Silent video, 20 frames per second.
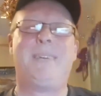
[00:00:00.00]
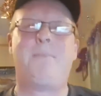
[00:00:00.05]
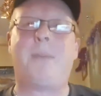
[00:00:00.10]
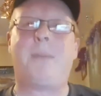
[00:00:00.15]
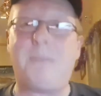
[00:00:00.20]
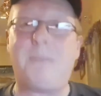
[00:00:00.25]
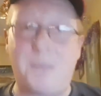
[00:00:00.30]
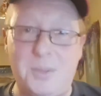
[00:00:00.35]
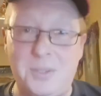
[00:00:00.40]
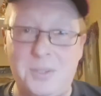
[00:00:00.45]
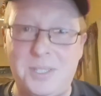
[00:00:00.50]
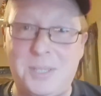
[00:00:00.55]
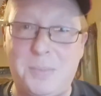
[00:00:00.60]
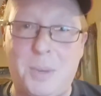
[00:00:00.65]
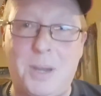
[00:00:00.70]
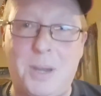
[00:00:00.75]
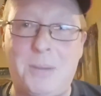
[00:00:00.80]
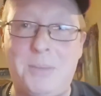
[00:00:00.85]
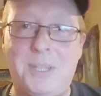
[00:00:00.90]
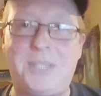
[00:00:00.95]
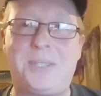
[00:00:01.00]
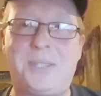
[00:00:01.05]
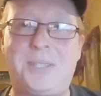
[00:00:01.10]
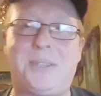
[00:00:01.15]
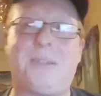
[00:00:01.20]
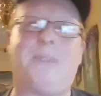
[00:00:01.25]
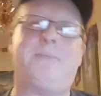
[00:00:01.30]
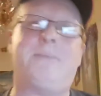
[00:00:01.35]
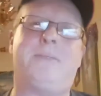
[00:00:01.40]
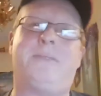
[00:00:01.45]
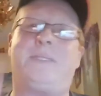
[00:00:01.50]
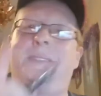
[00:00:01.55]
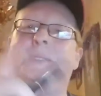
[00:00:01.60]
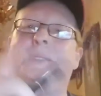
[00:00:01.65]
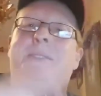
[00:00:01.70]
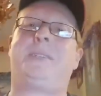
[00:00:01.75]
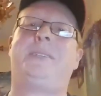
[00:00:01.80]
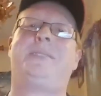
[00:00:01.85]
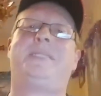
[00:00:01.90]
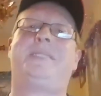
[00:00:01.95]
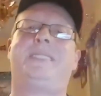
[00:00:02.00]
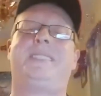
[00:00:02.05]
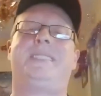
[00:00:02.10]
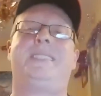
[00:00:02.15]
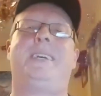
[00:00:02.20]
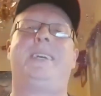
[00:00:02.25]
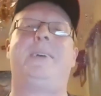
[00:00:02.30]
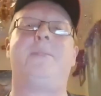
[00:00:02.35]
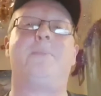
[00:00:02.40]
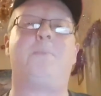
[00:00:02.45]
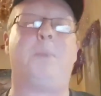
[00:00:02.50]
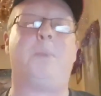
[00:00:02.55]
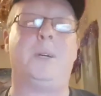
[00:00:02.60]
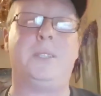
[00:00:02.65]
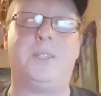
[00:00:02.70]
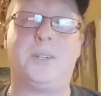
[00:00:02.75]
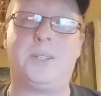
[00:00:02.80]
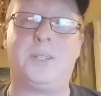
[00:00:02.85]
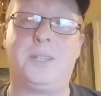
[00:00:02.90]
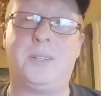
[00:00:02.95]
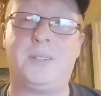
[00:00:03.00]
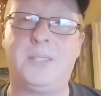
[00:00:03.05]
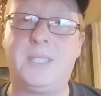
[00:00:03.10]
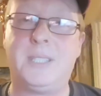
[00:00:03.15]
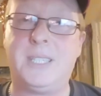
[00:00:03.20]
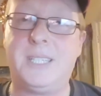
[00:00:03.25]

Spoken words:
Baby, you inspire me to do everything. So no, but not you.